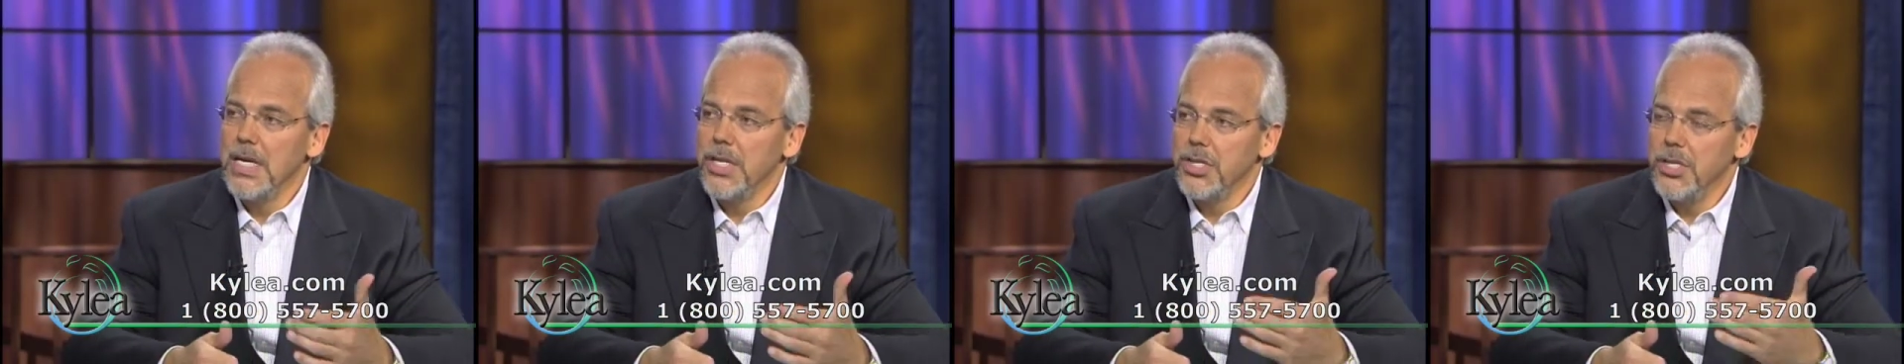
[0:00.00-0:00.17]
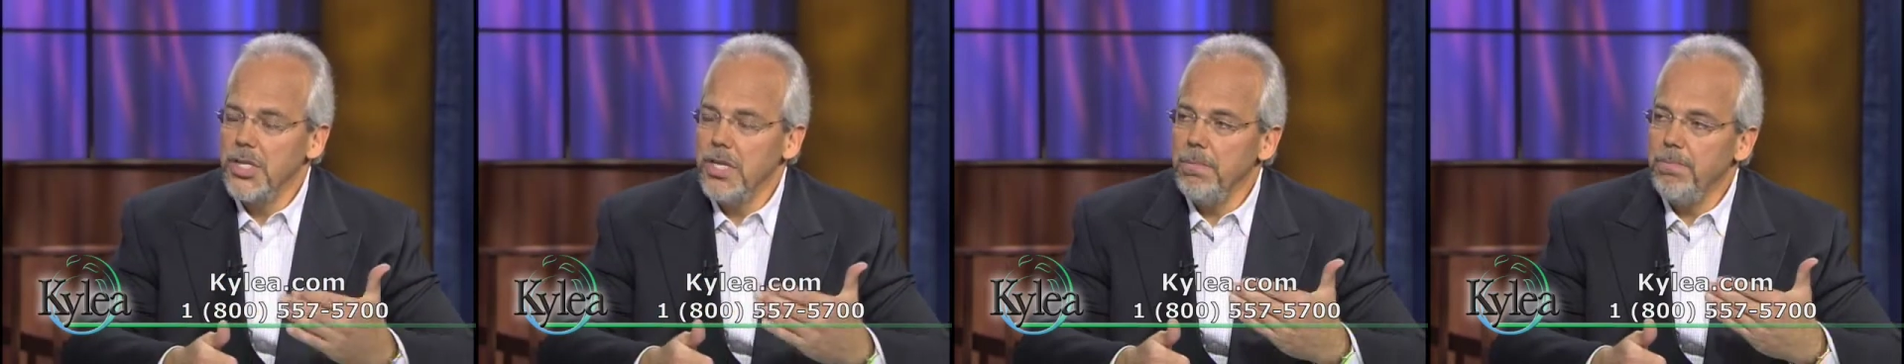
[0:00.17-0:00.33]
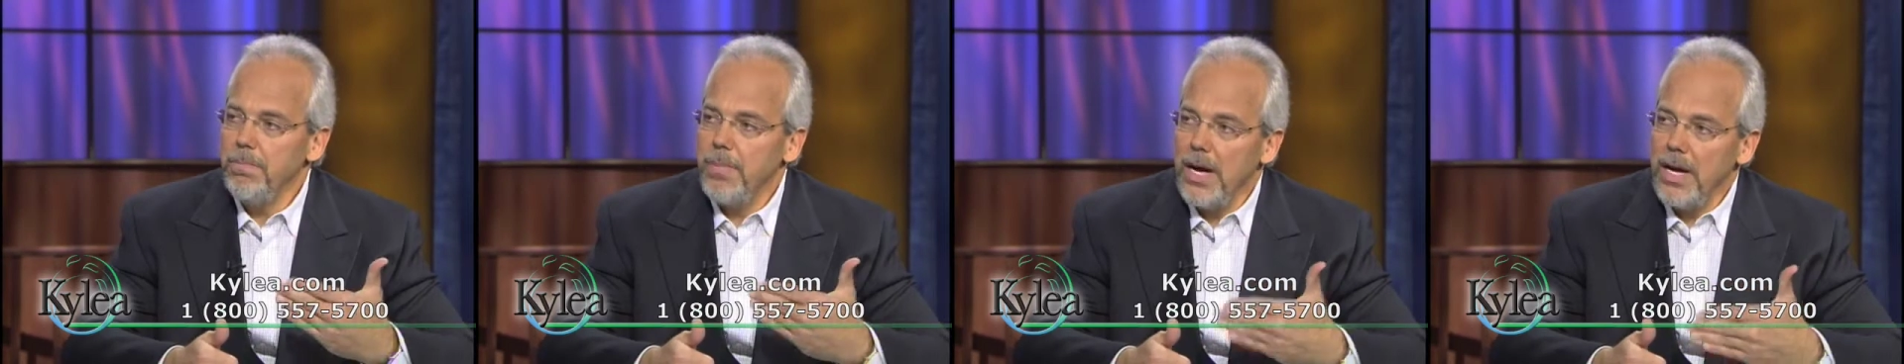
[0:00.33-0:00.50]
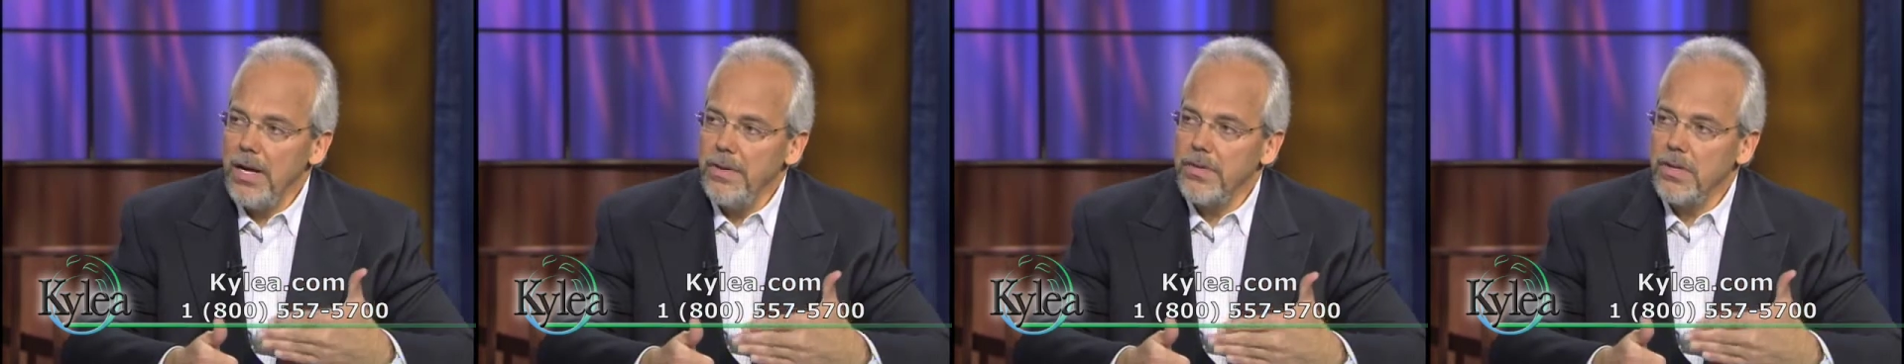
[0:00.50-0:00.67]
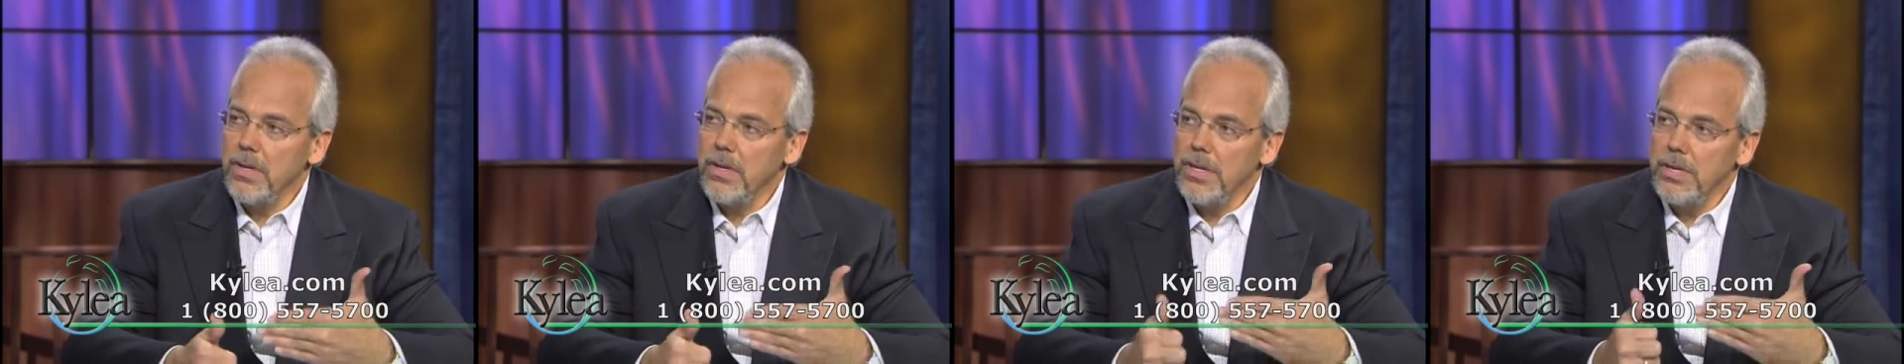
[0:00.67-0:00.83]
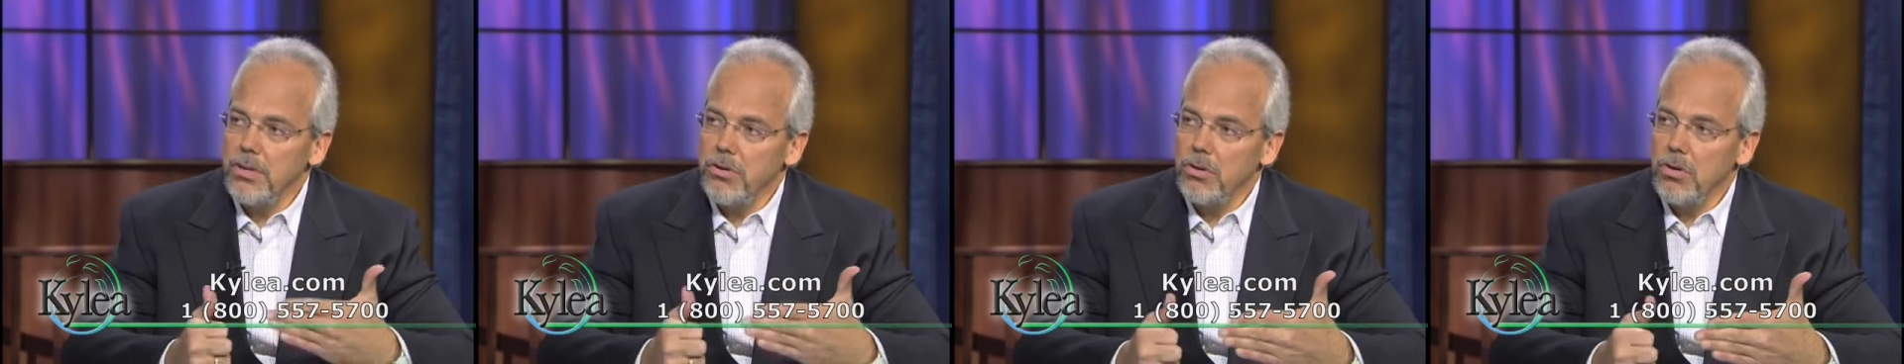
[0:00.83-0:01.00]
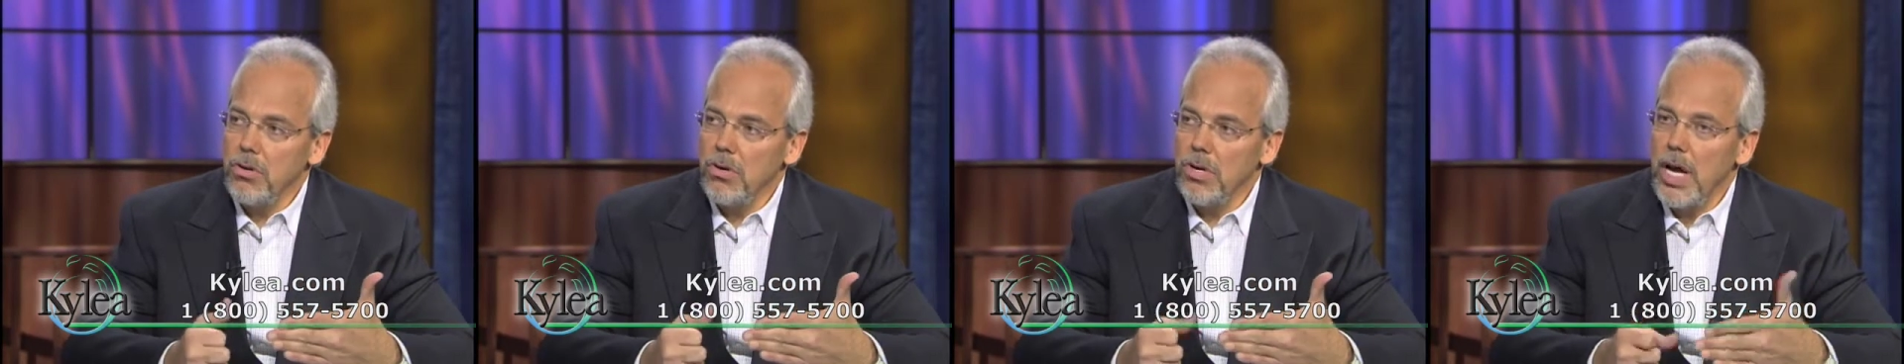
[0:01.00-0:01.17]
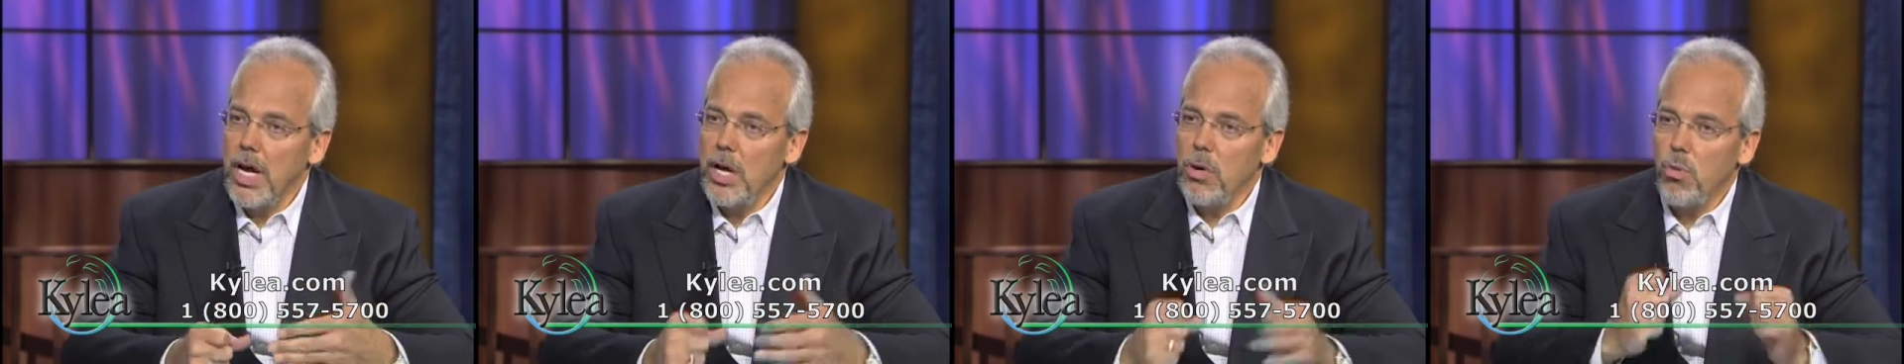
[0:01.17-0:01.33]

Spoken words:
She basically took